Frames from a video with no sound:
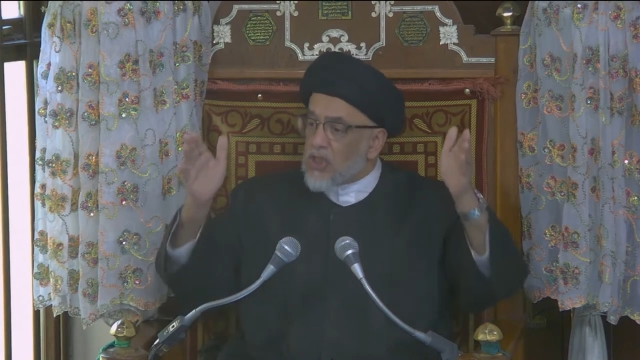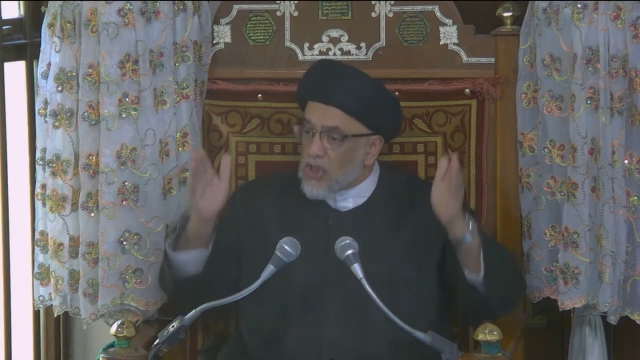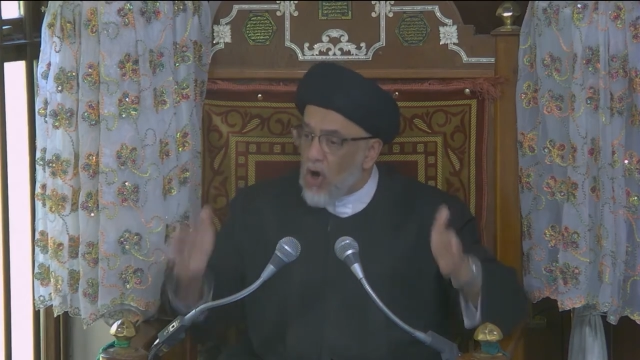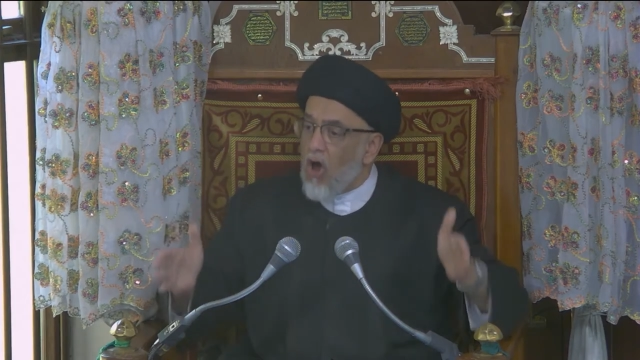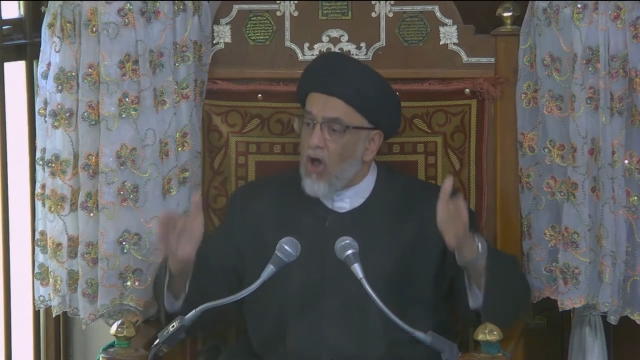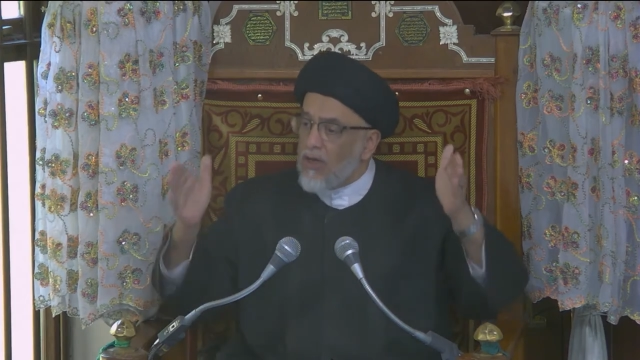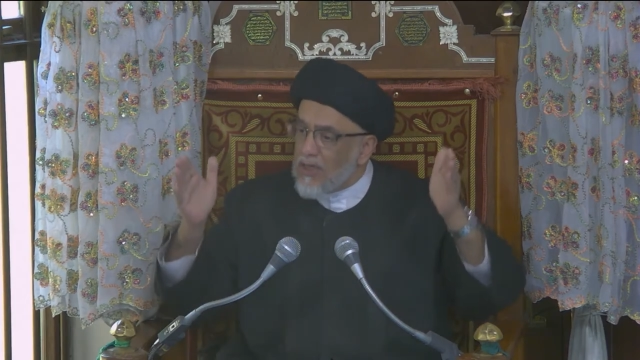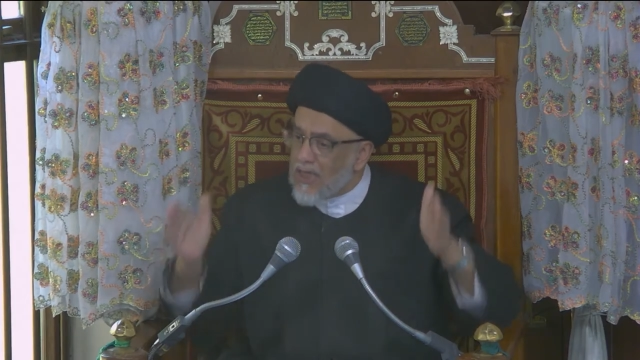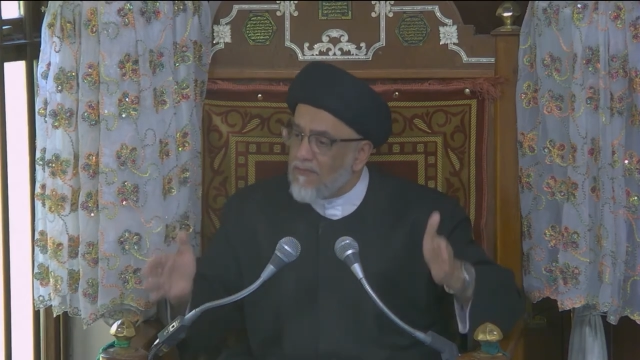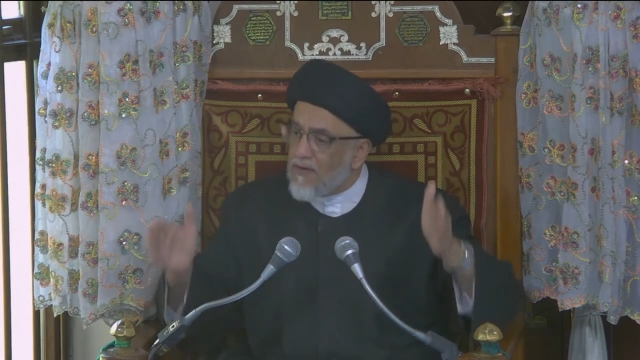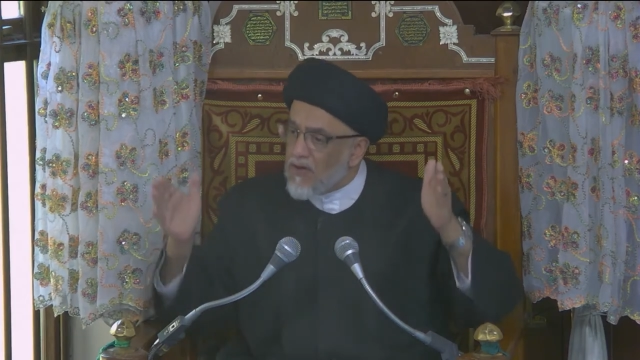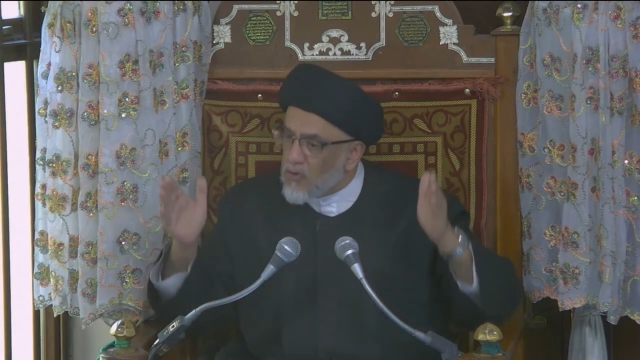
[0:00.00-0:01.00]

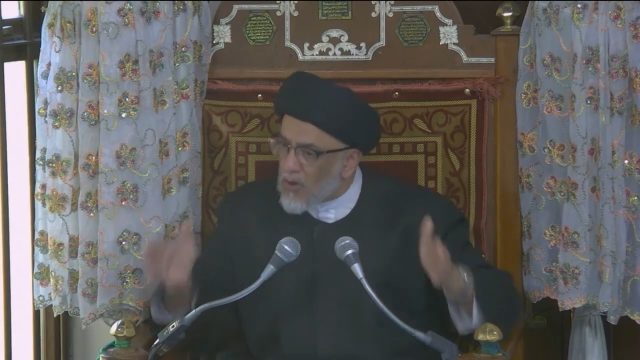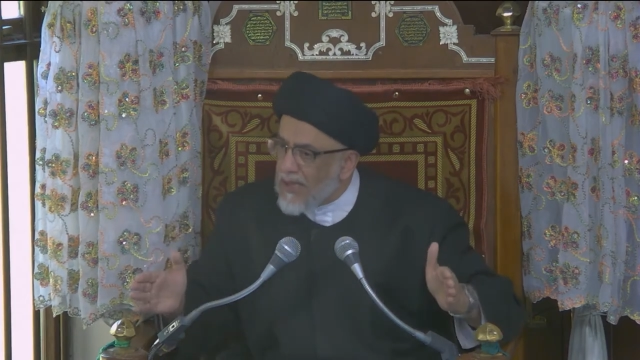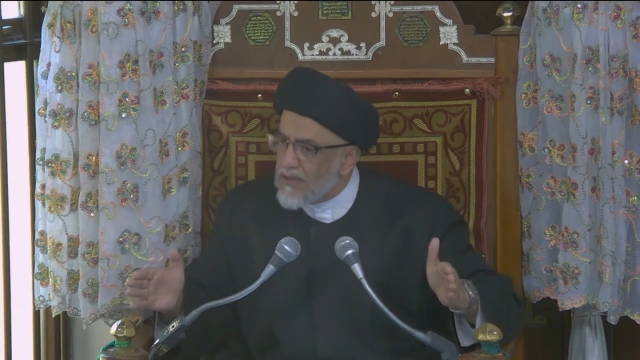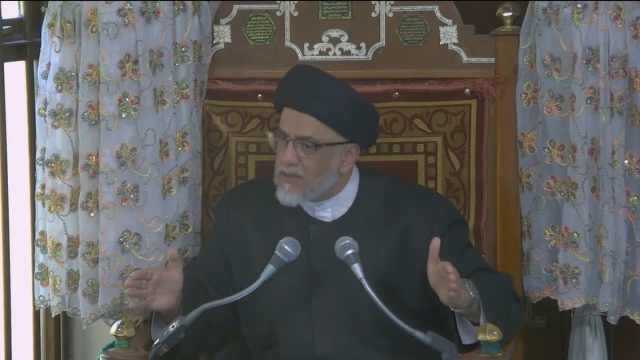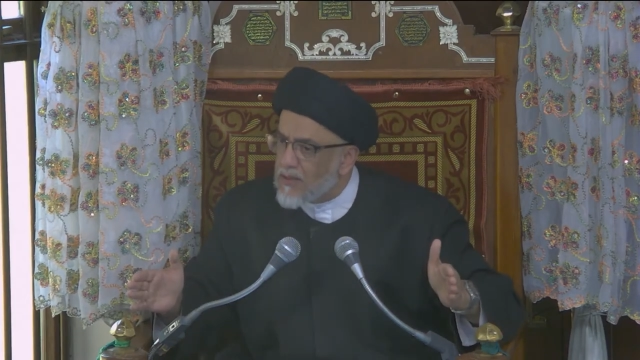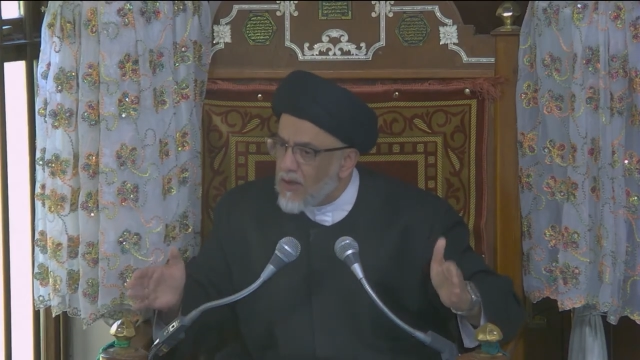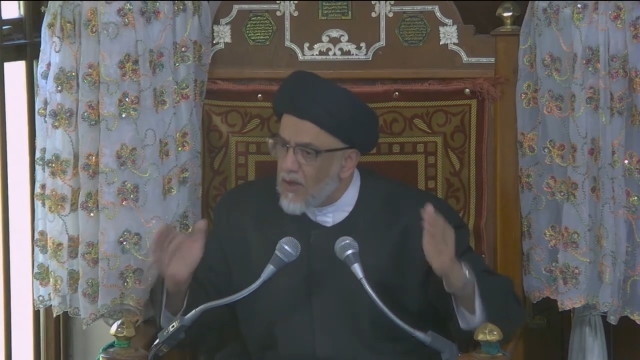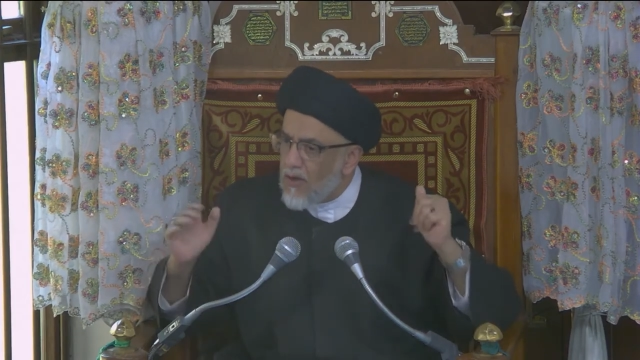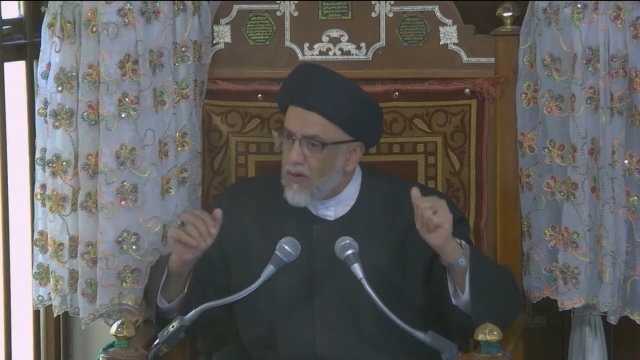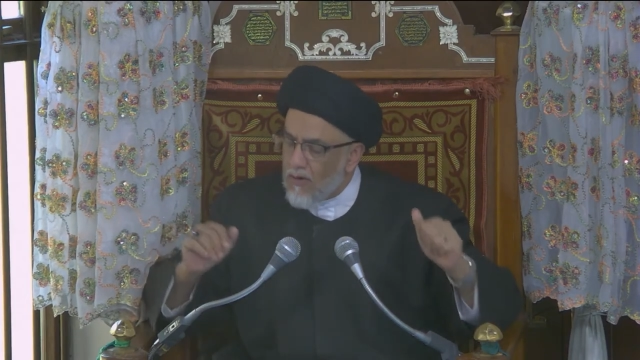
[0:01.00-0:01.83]
God-given right of